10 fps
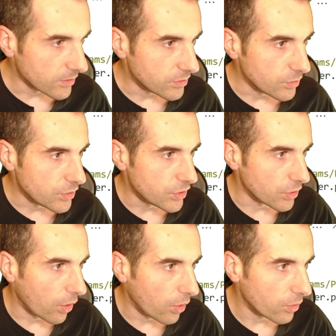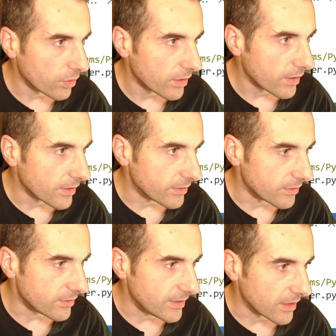to show the
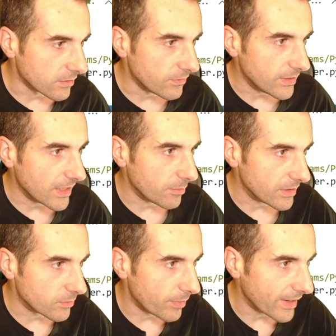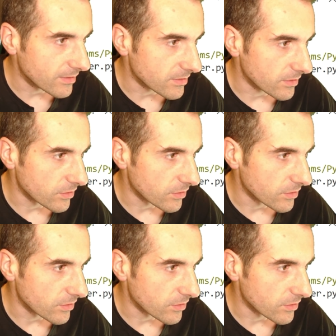CSV a bit better.